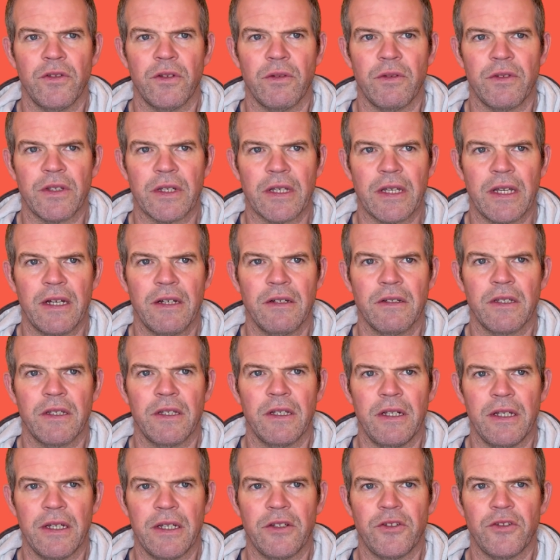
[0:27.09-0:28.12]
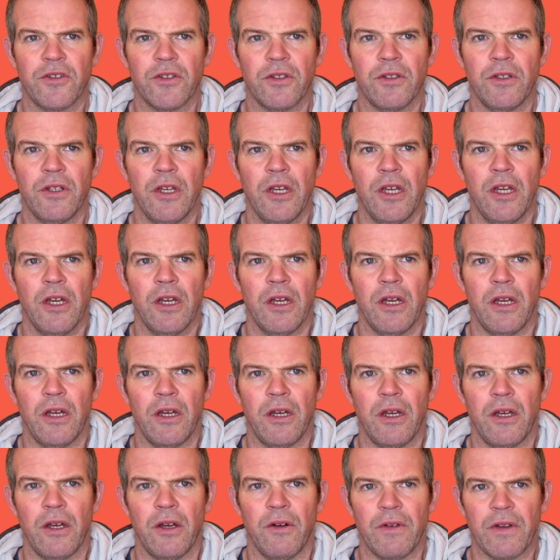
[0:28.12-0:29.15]
There's a calculation
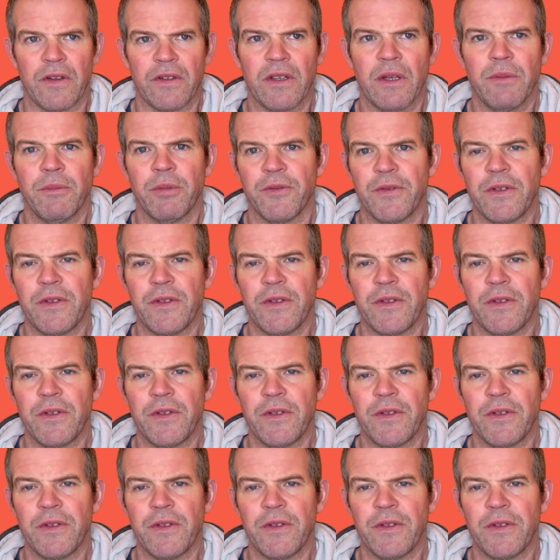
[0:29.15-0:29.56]
an example